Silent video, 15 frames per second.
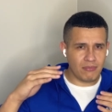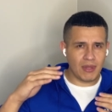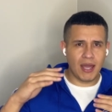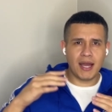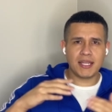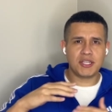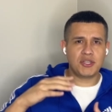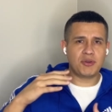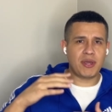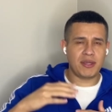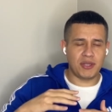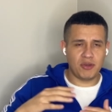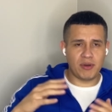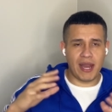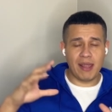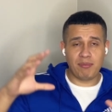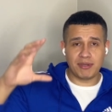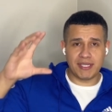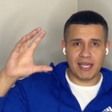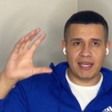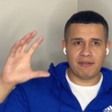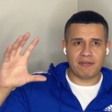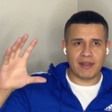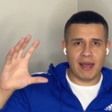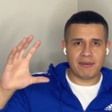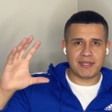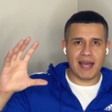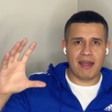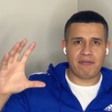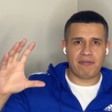uh, you can you're able to eat for that
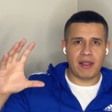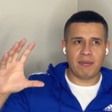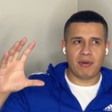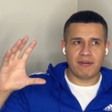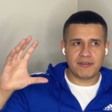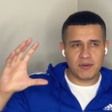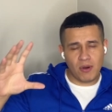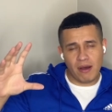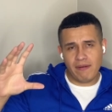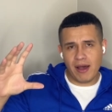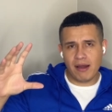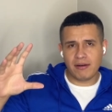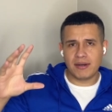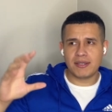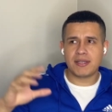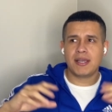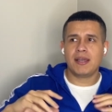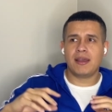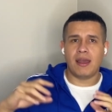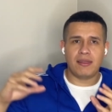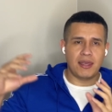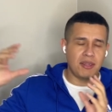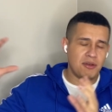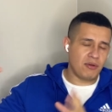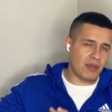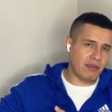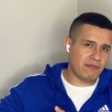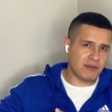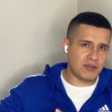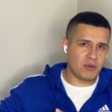time frame of 12 hours, and then you don't
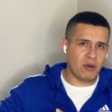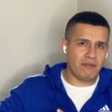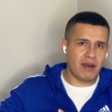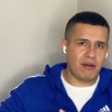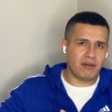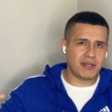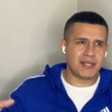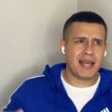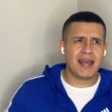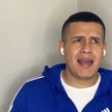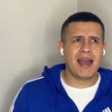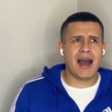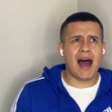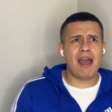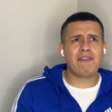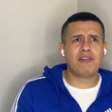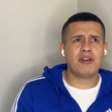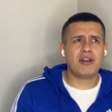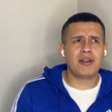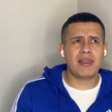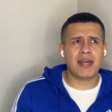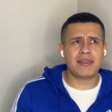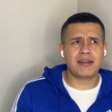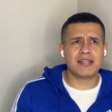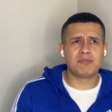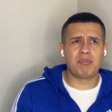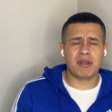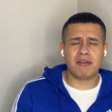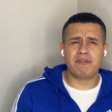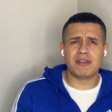eat for 12 hours. I've heard that there's
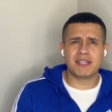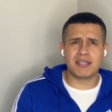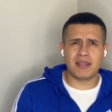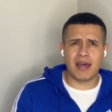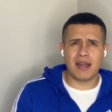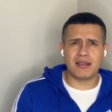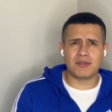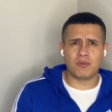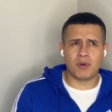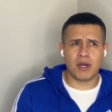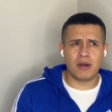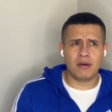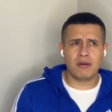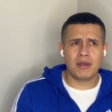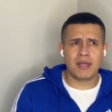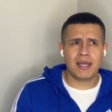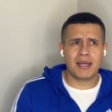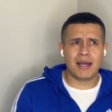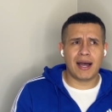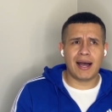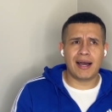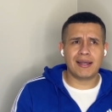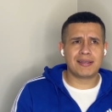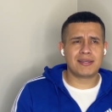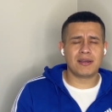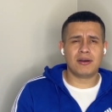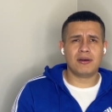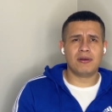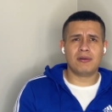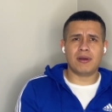benefits to that as well. Uh,
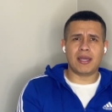so